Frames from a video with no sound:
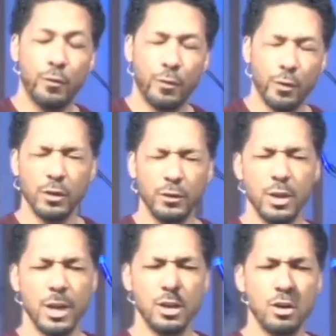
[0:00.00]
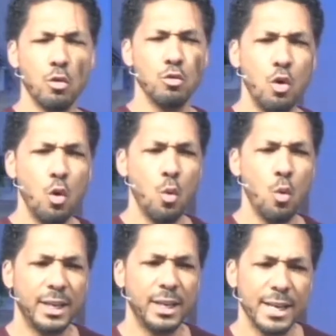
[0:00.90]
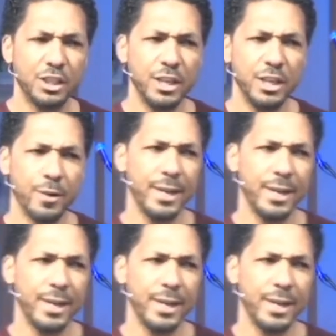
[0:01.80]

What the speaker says: those of you that don't know what the lectionary